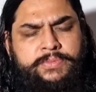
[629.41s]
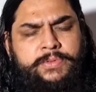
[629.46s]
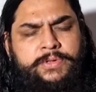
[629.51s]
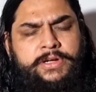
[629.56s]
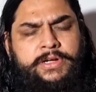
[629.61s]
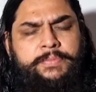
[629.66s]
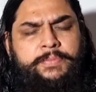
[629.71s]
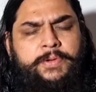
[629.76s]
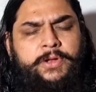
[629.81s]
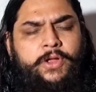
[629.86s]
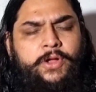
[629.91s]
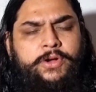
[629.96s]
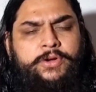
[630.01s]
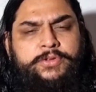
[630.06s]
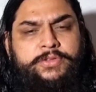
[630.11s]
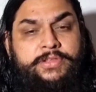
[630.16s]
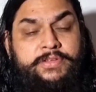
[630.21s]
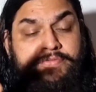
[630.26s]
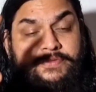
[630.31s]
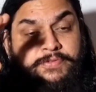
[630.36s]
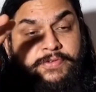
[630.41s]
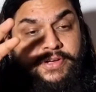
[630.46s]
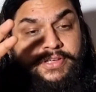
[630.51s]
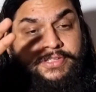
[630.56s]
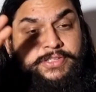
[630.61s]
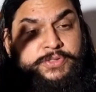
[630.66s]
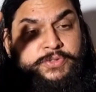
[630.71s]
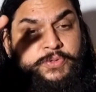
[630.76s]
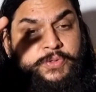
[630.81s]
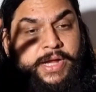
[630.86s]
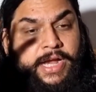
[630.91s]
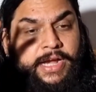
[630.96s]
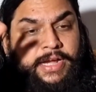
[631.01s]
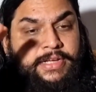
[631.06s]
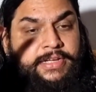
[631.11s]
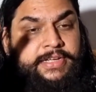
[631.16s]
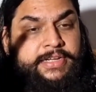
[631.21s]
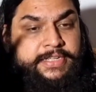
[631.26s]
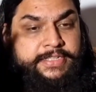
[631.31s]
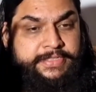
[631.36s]
world belong to the first two
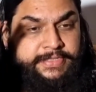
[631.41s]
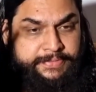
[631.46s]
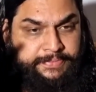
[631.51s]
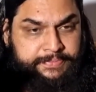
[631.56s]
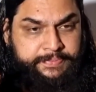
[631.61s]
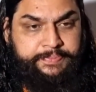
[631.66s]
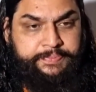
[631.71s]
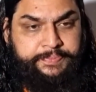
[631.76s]
categories.